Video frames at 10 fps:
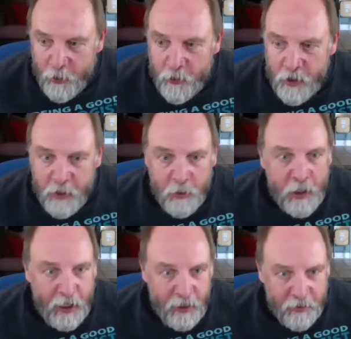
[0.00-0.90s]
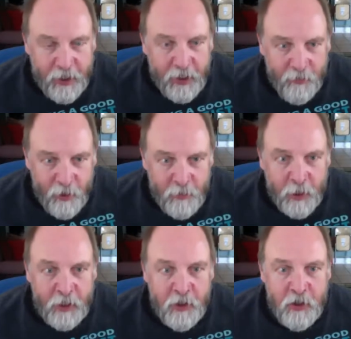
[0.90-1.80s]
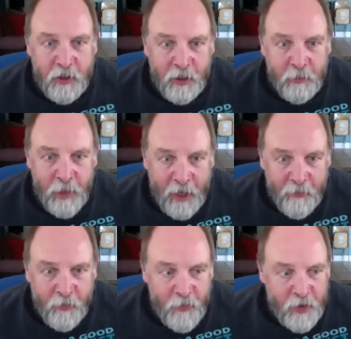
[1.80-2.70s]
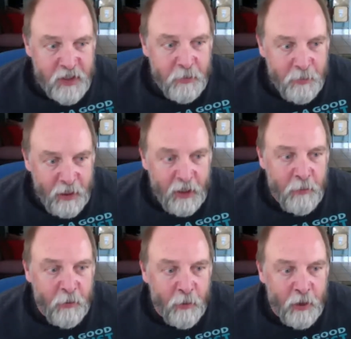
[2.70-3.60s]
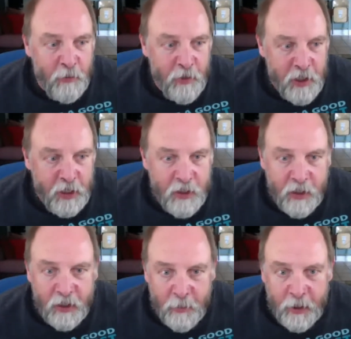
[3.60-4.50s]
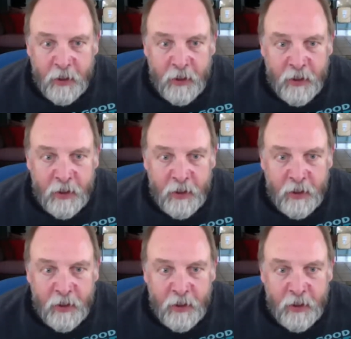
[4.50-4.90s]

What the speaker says: ado, Kyle, thank you very much on behalf of SEPM. I really appreciate you coming, and